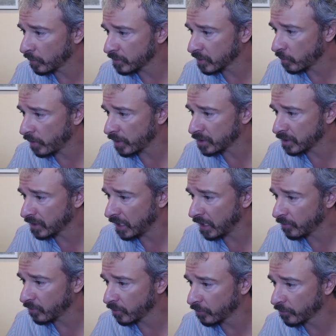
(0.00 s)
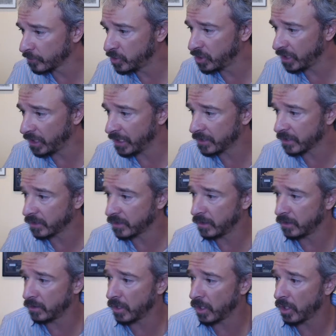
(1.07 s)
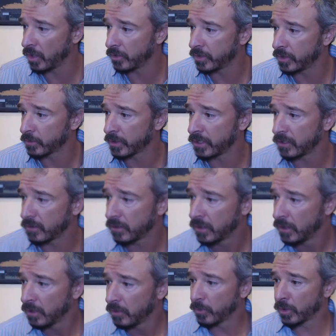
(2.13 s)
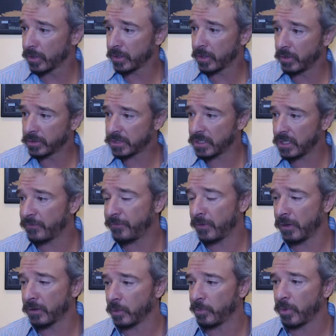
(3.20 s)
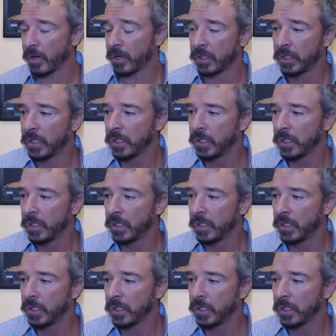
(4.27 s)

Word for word: There was a question that came through from GD, said, didn't know you were here. Merlin, OTA falling apart.